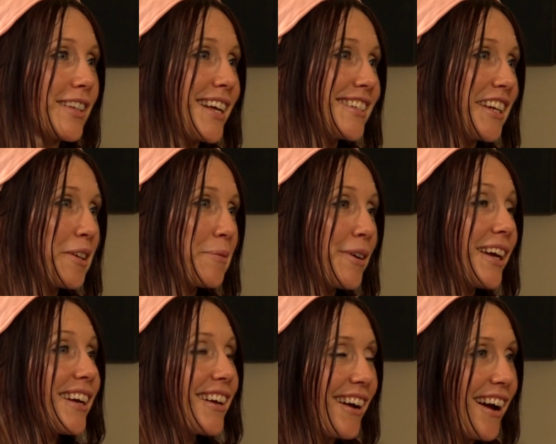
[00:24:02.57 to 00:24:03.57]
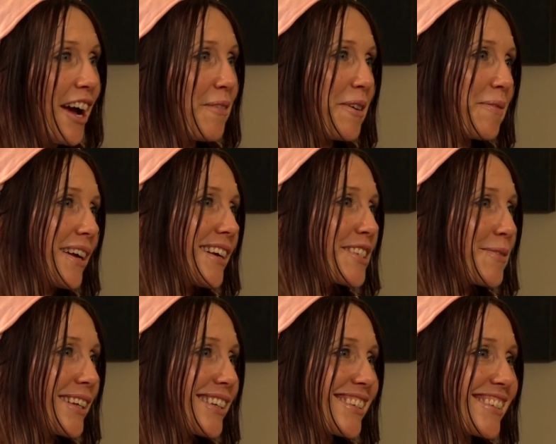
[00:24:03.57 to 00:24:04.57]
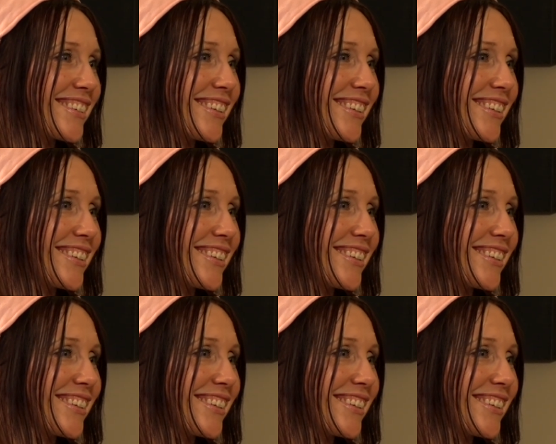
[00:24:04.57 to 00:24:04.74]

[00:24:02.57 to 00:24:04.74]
that dating break, I met my husband.